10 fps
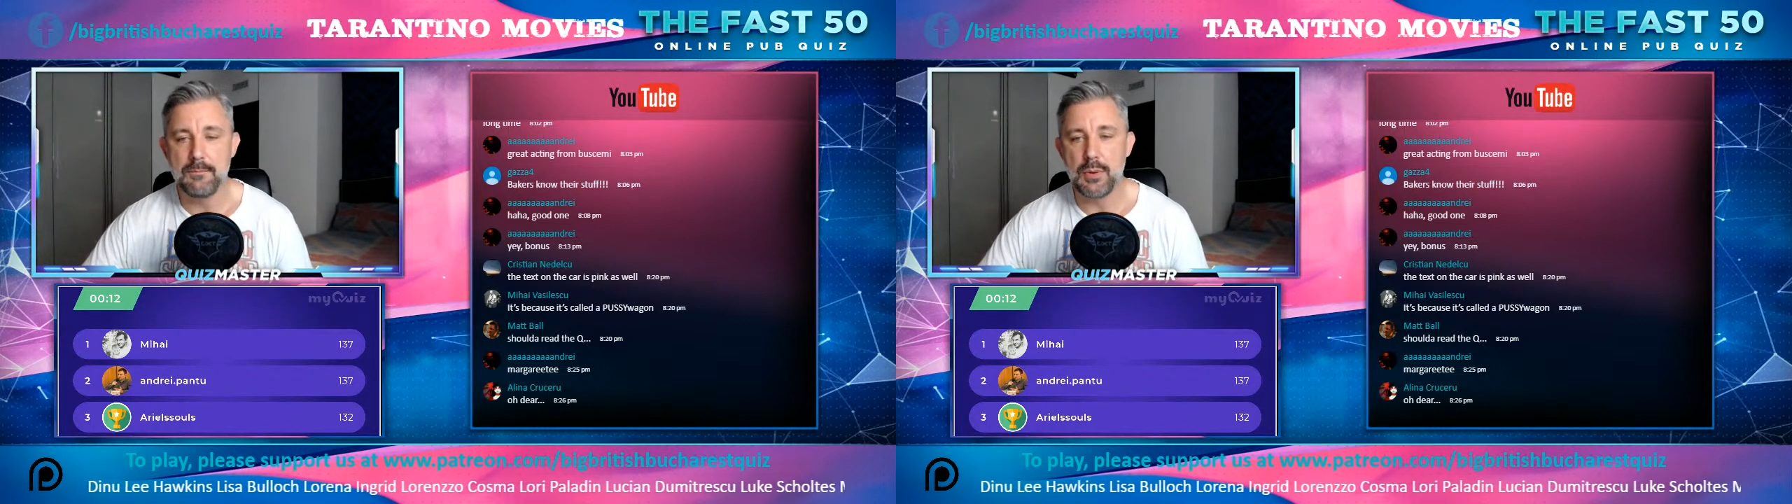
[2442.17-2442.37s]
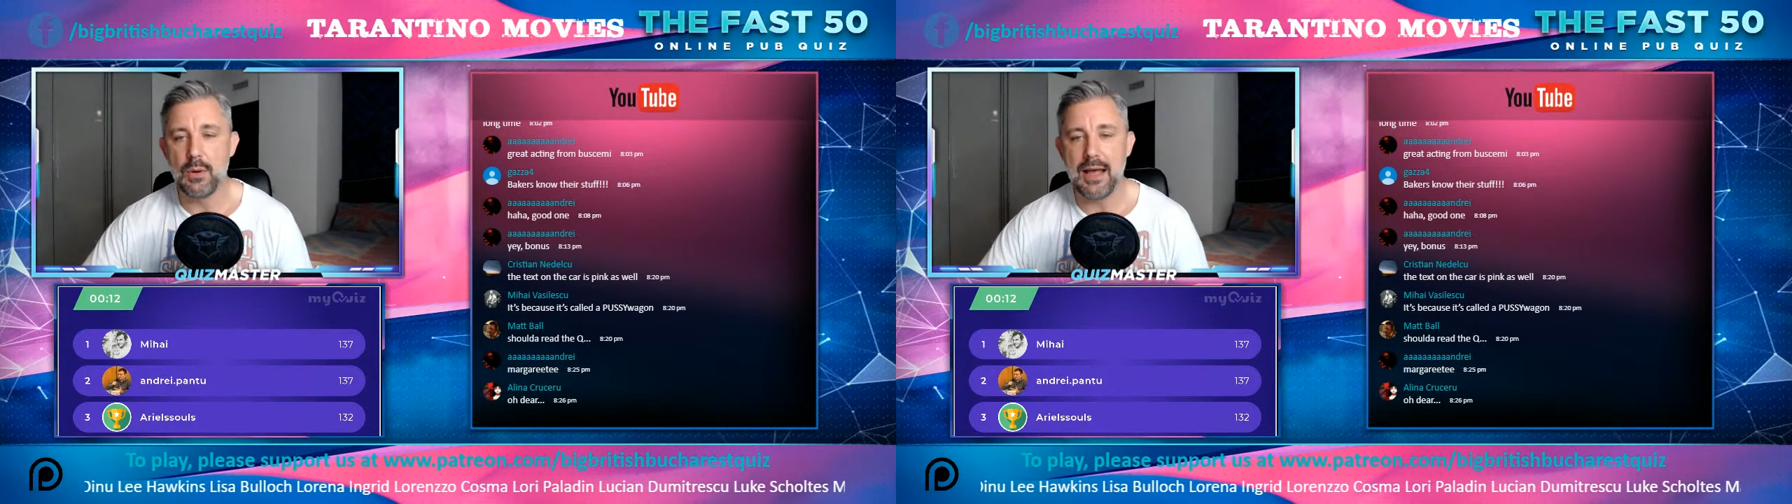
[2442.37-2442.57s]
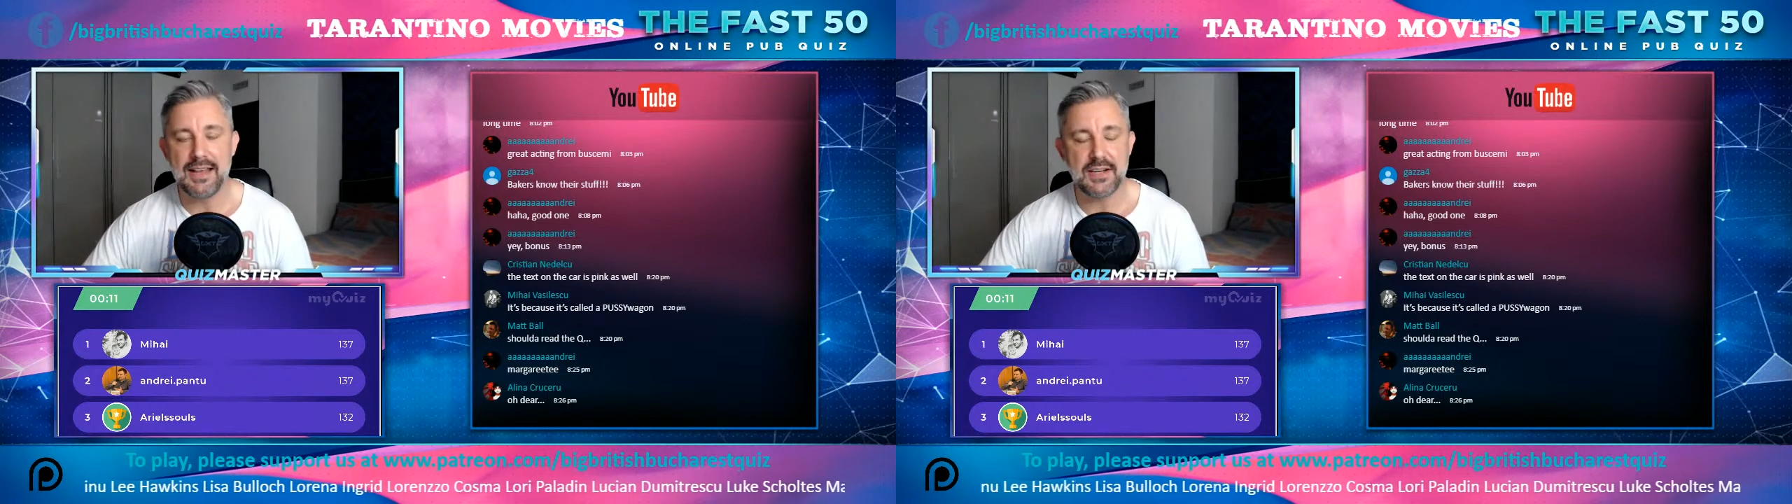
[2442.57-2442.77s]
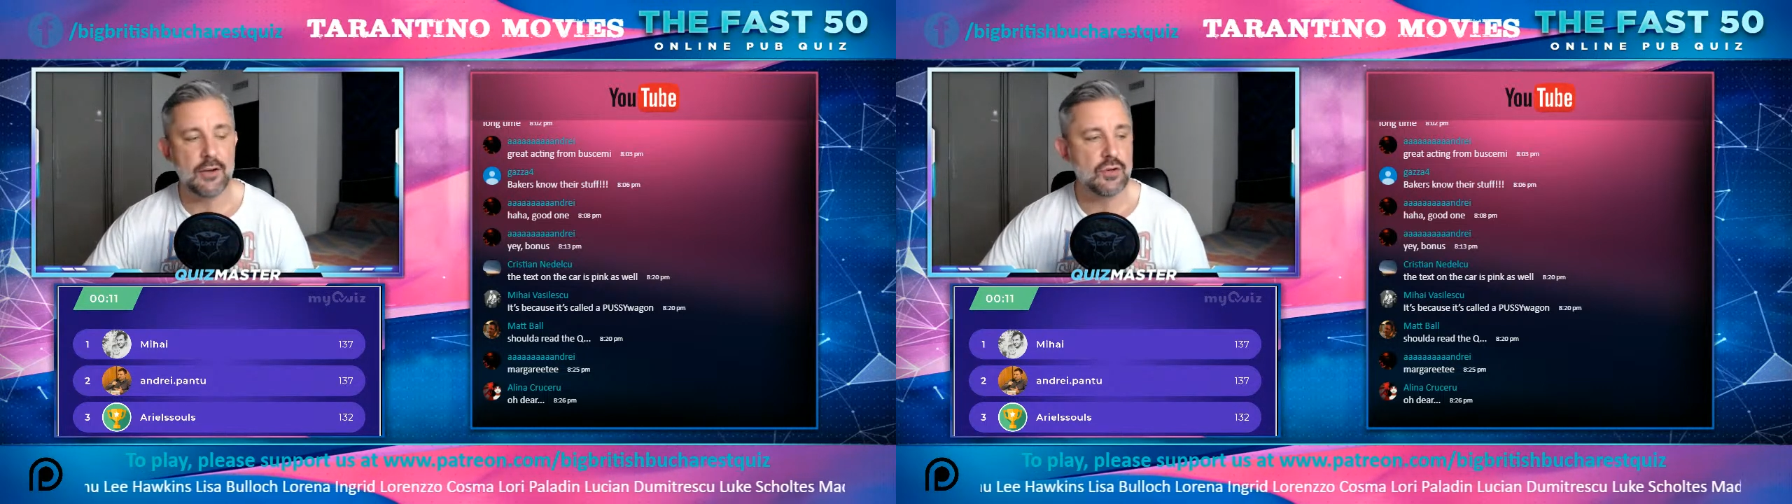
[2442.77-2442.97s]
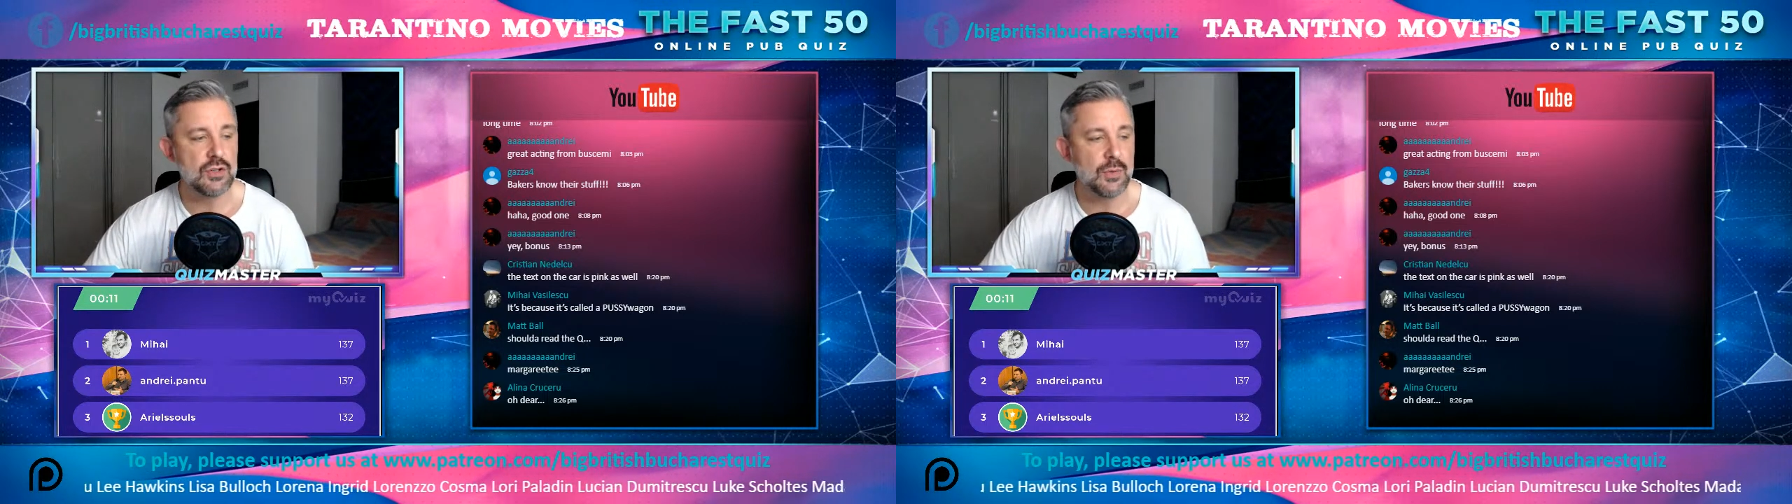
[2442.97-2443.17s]
Bula has
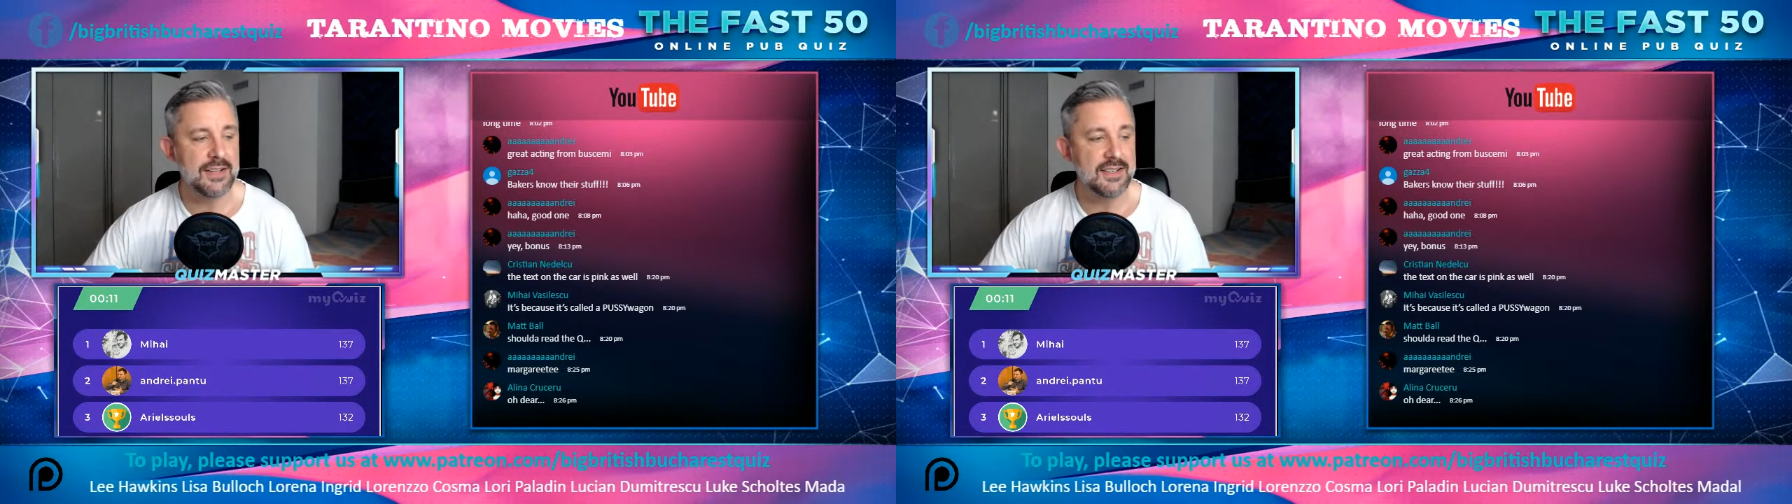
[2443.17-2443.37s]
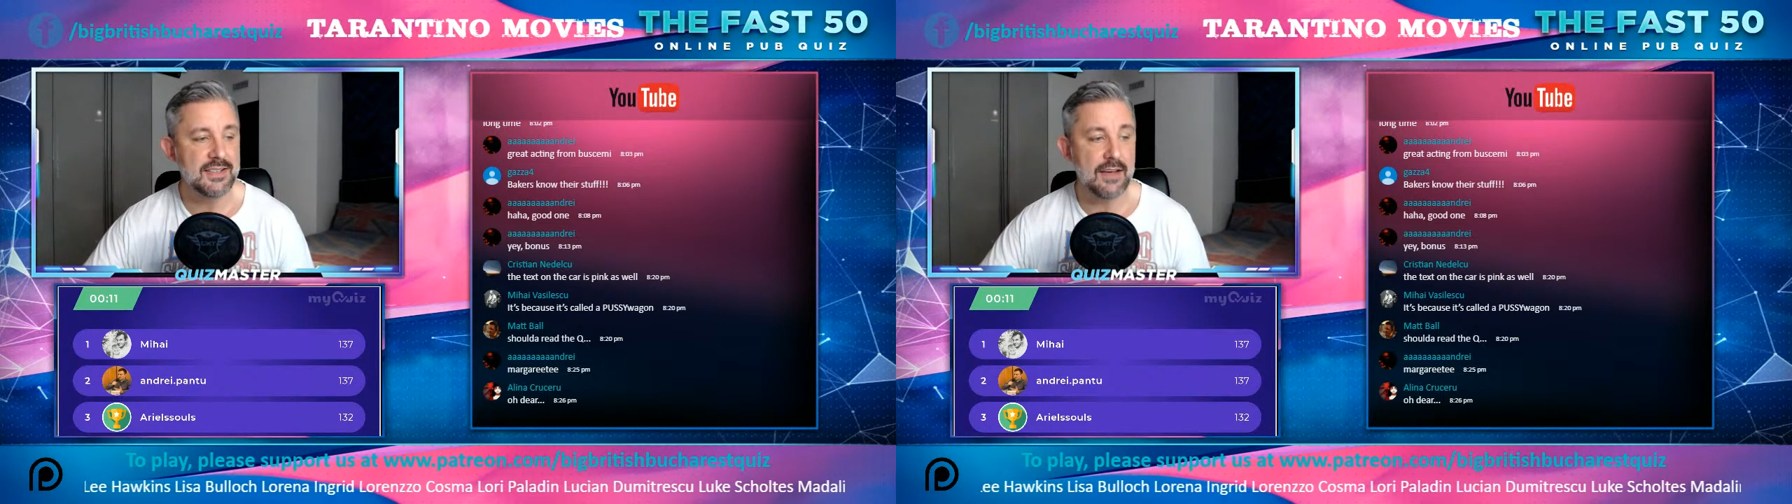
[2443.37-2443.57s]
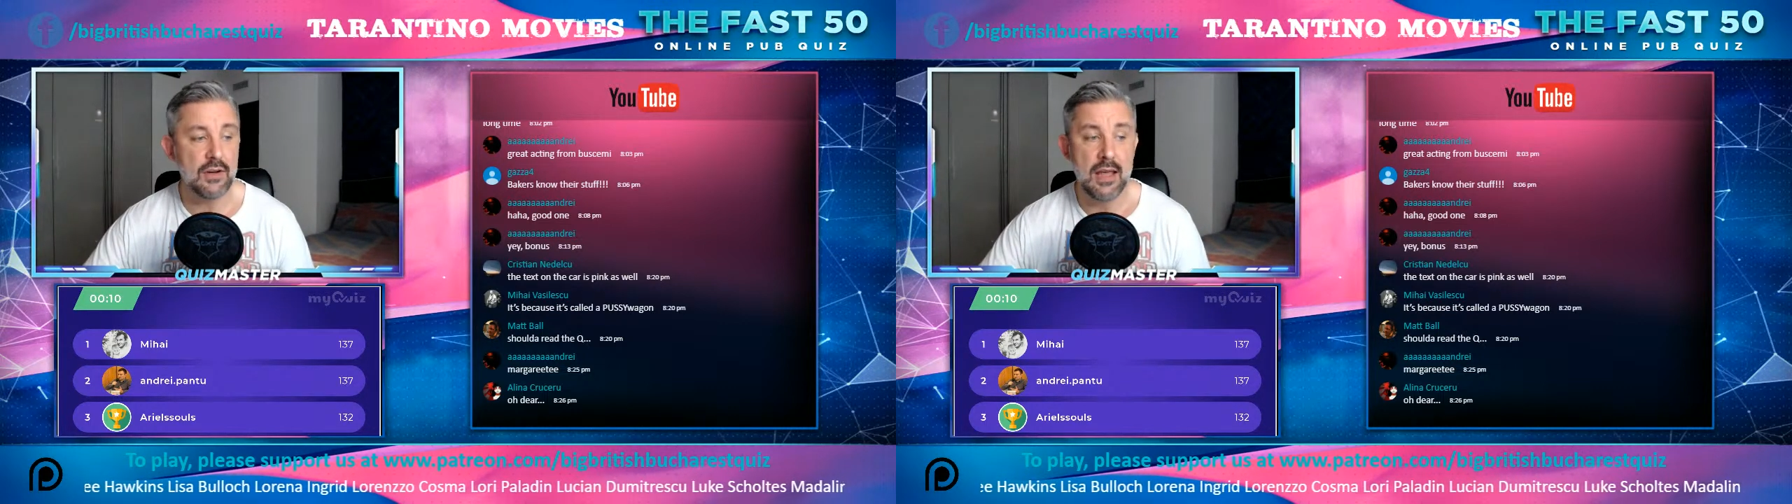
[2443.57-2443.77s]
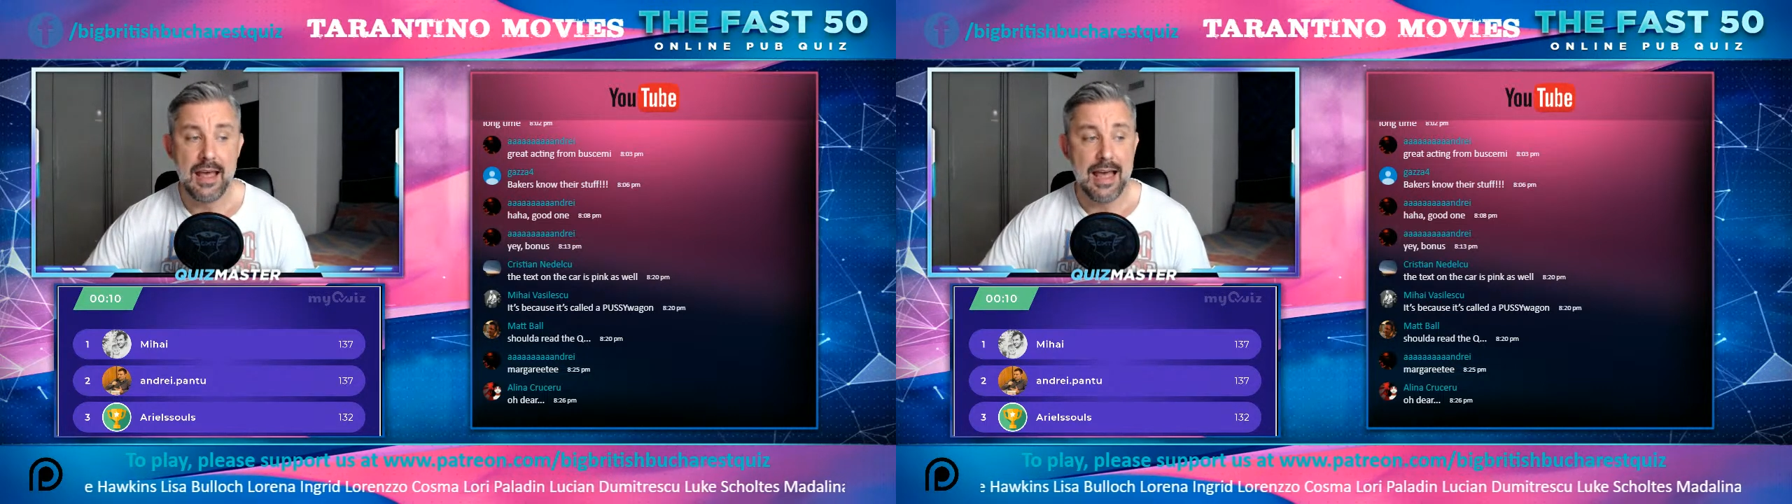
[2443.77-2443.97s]
127,